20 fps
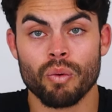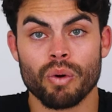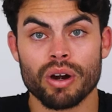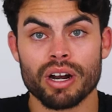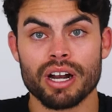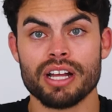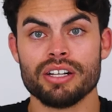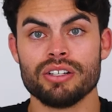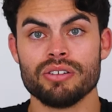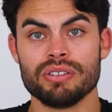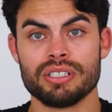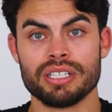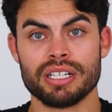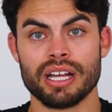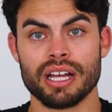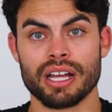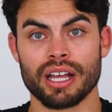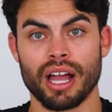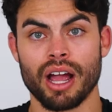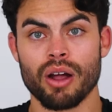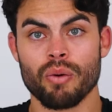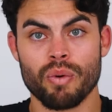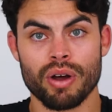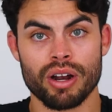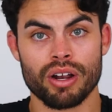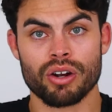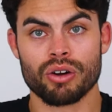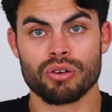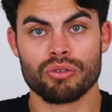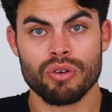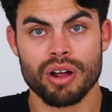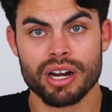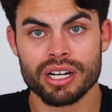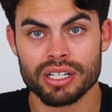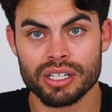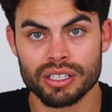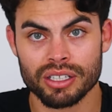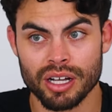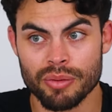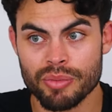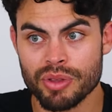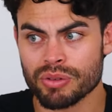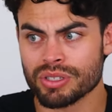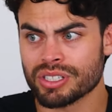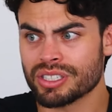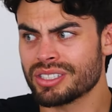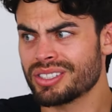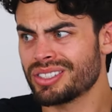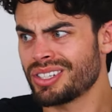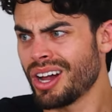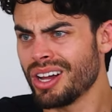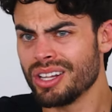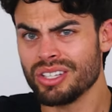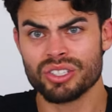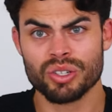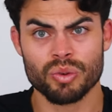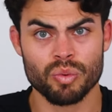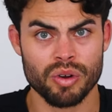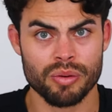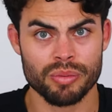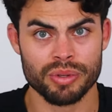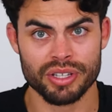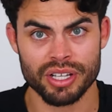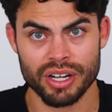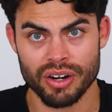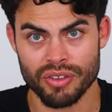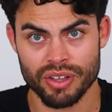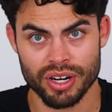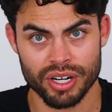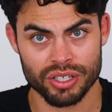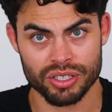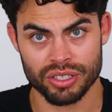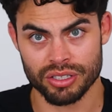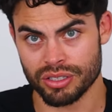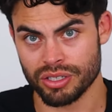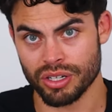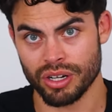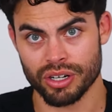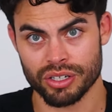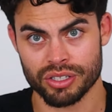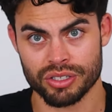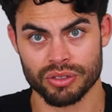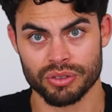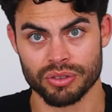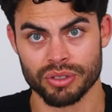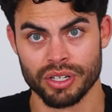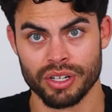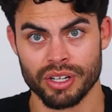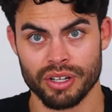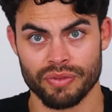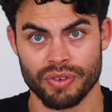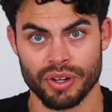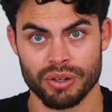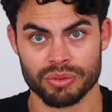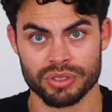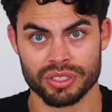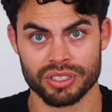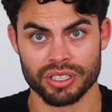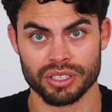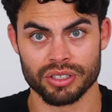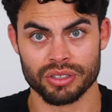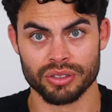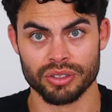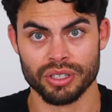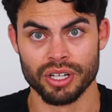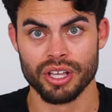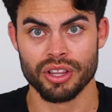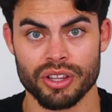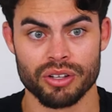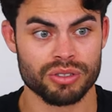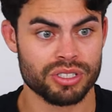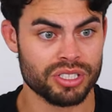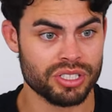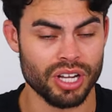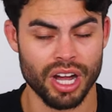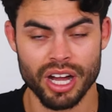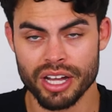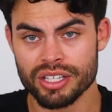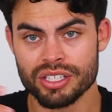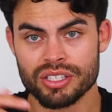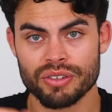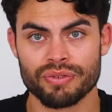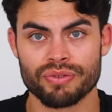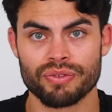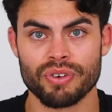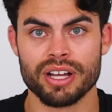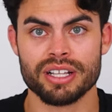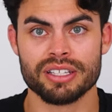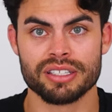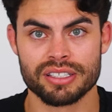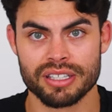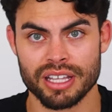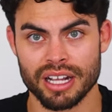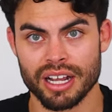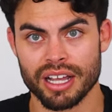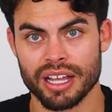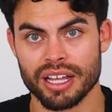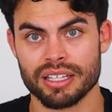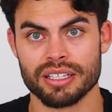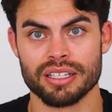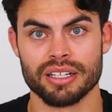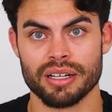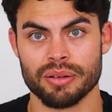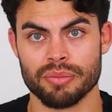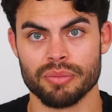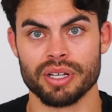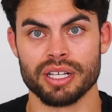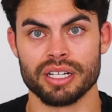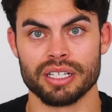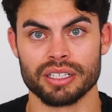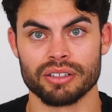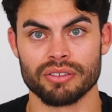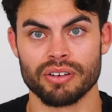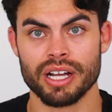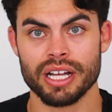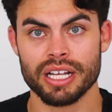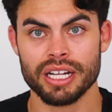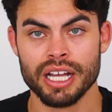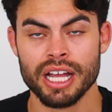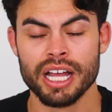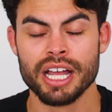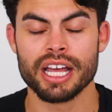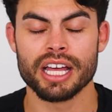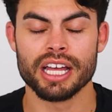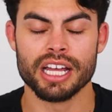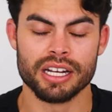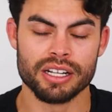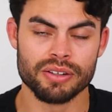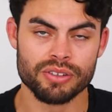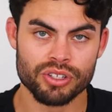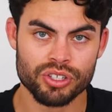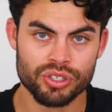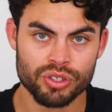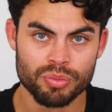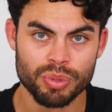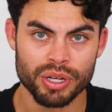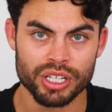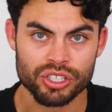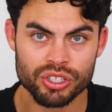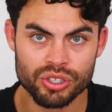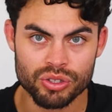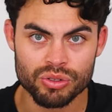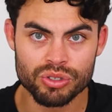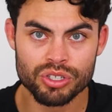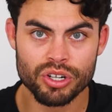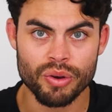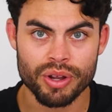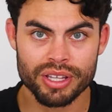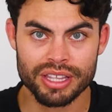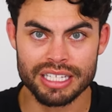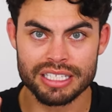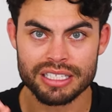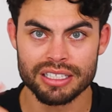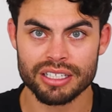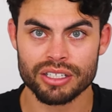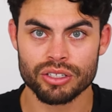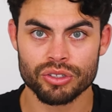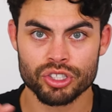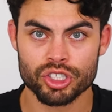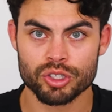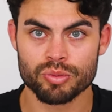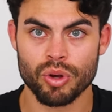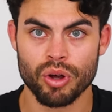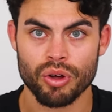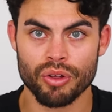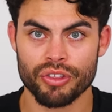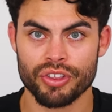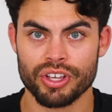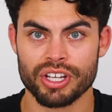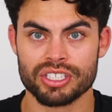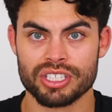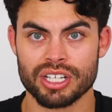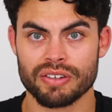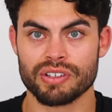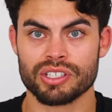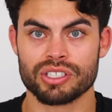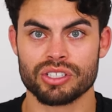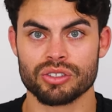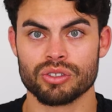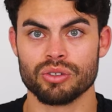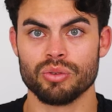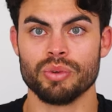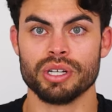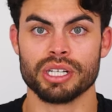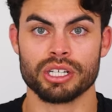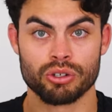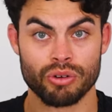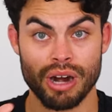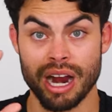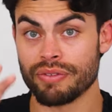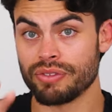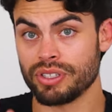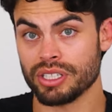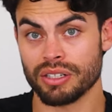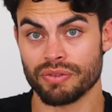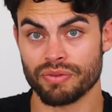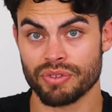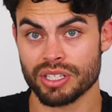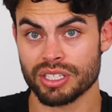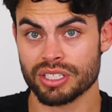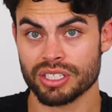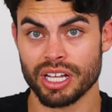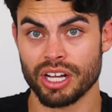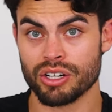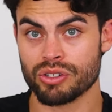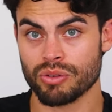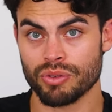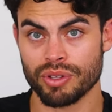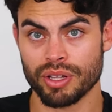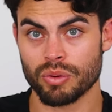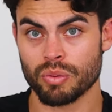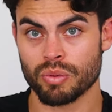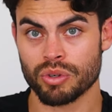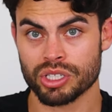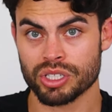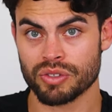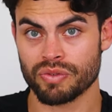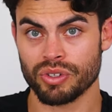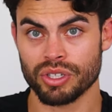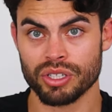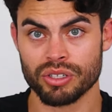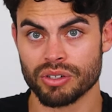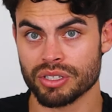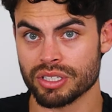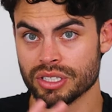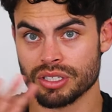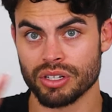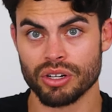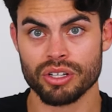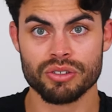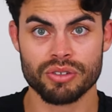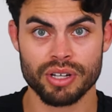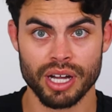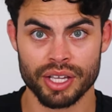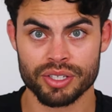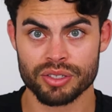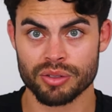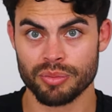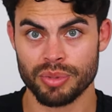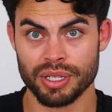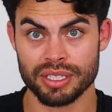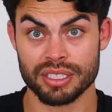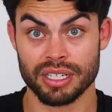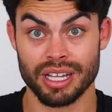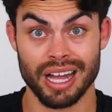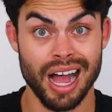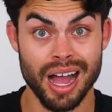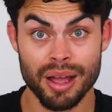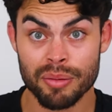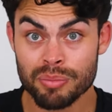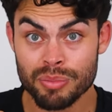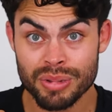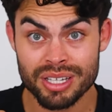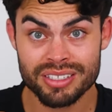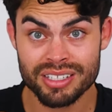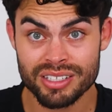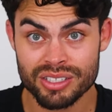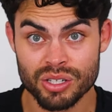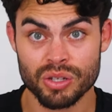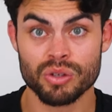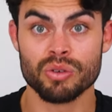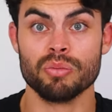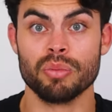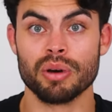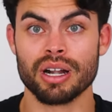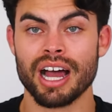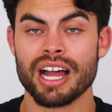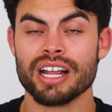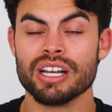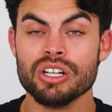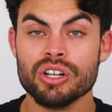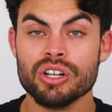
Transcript: what did I do today? I went on a running club. There was tons of women there that I could have talked to if I was single. There's tons of friends that I ended up meeting, right? And you, by you doing these little small things every single week, crafting it for the schedule that works for you, because I know you guys are busy. I'm busy too, but I